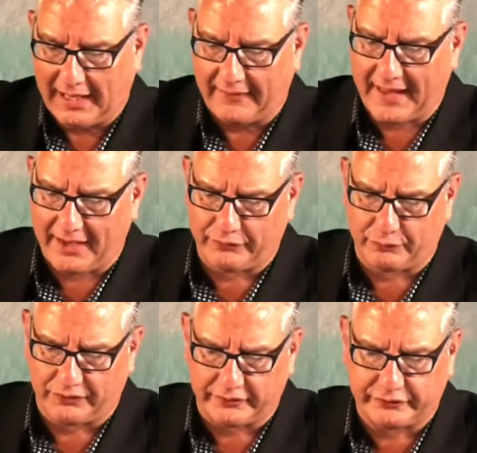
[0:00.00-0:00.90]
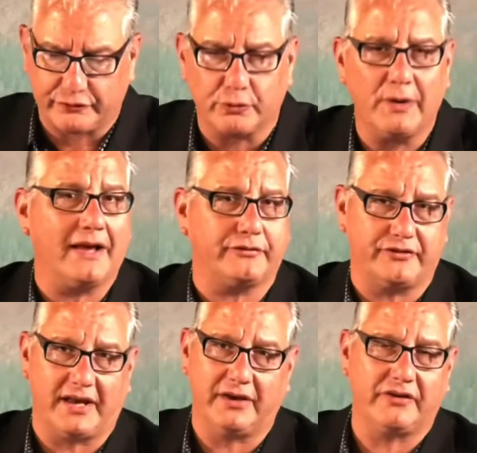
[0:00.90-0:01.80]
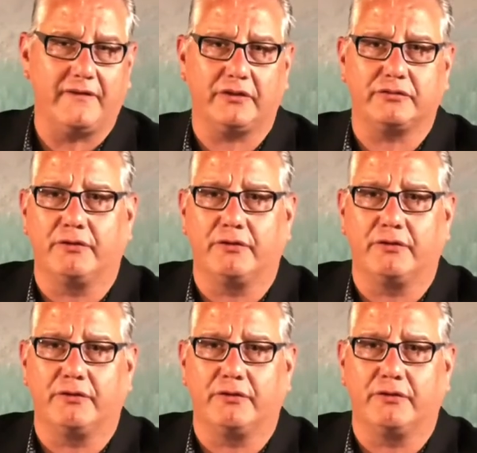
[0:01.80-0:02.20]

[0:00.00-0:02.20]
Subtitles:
And that is the stress that is in this